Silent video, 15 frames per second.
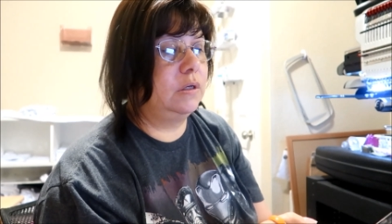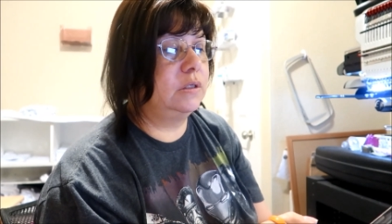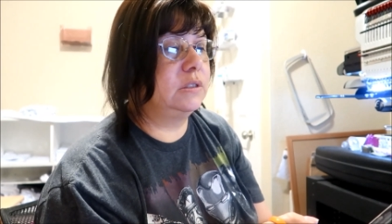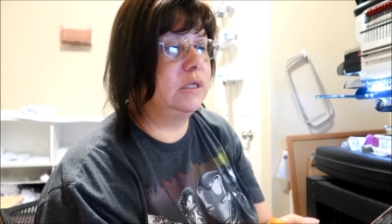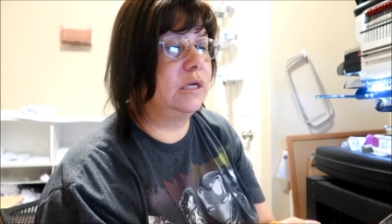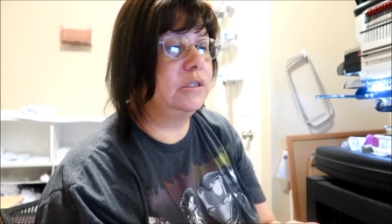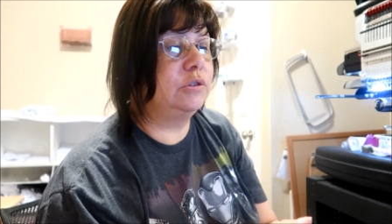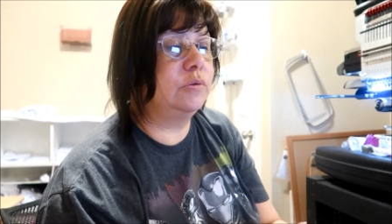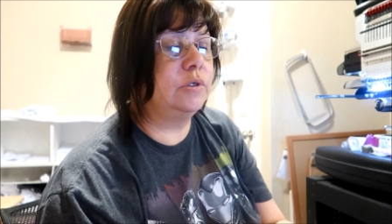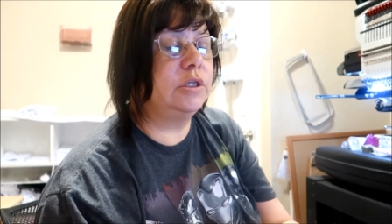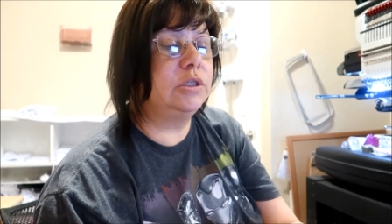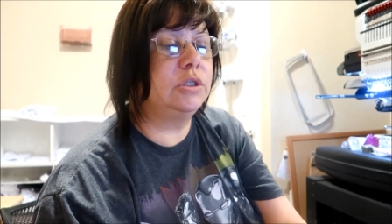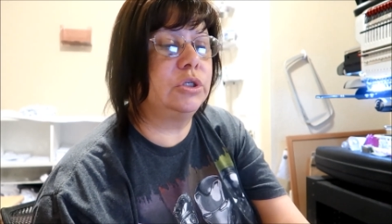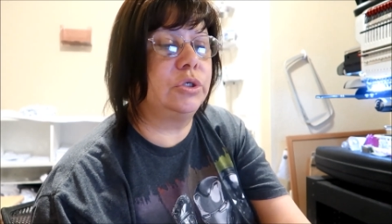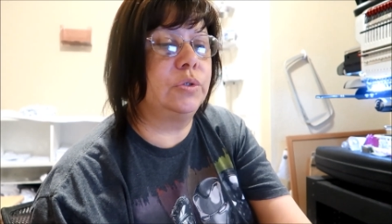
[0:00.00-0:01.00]
It's
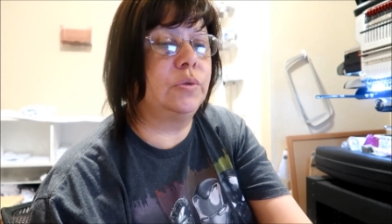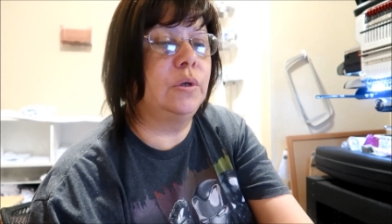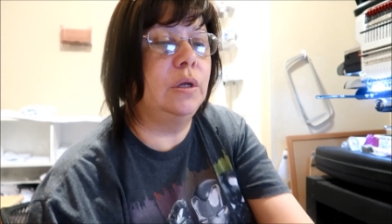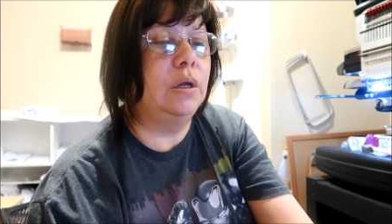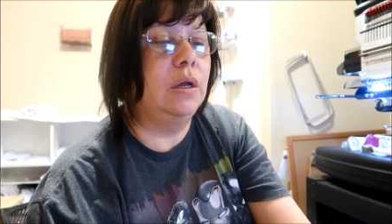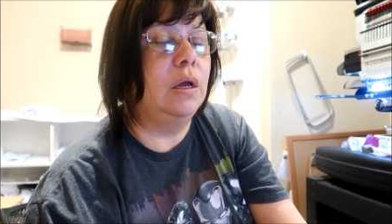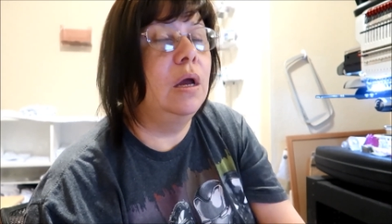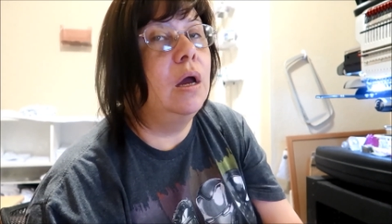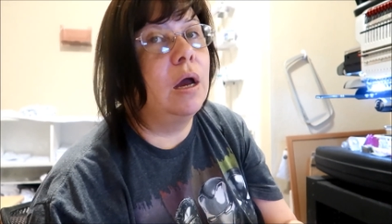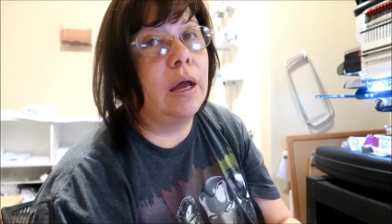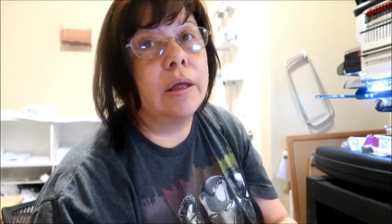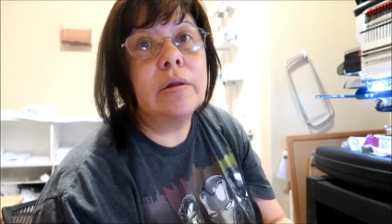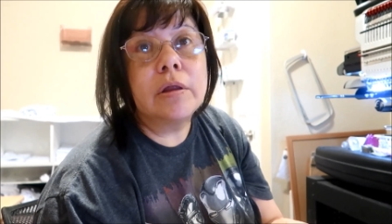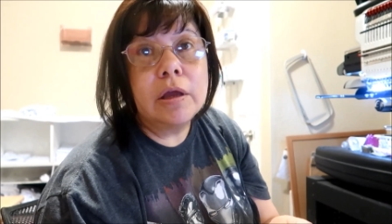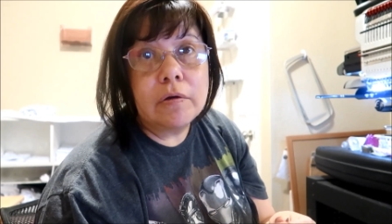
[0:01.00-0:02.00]
9:22.
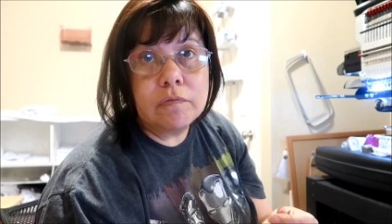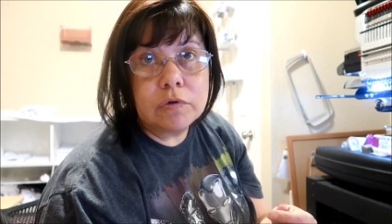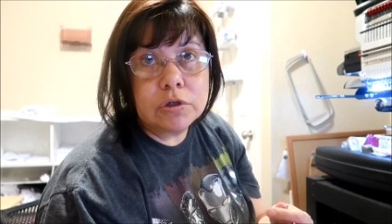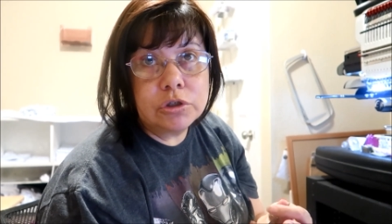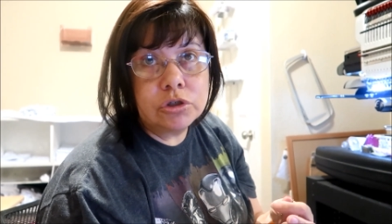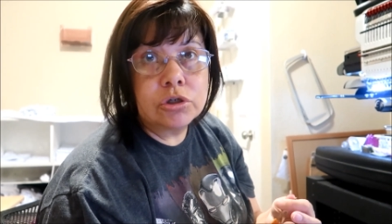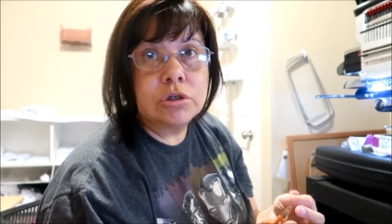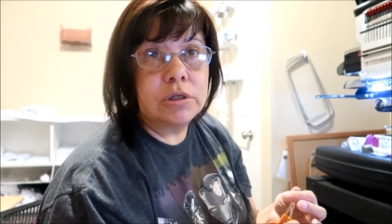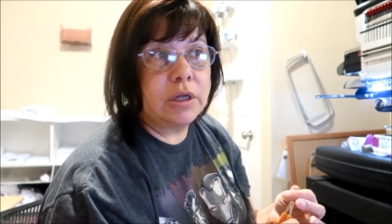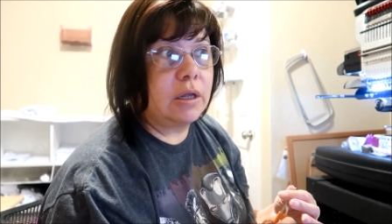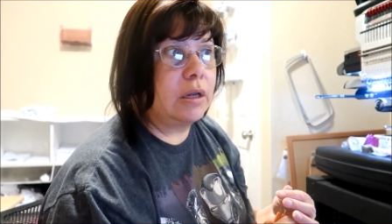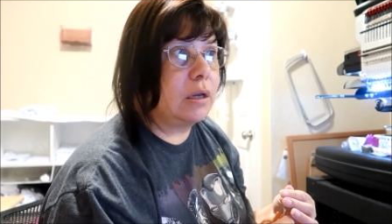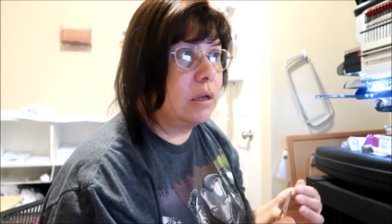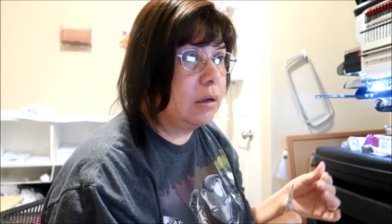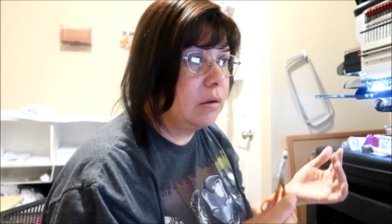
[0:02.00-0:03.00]
I only have one shirt
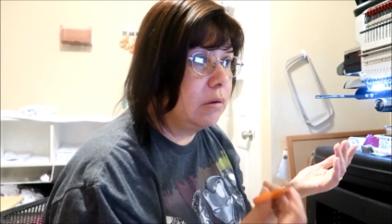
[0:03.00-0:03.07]
done.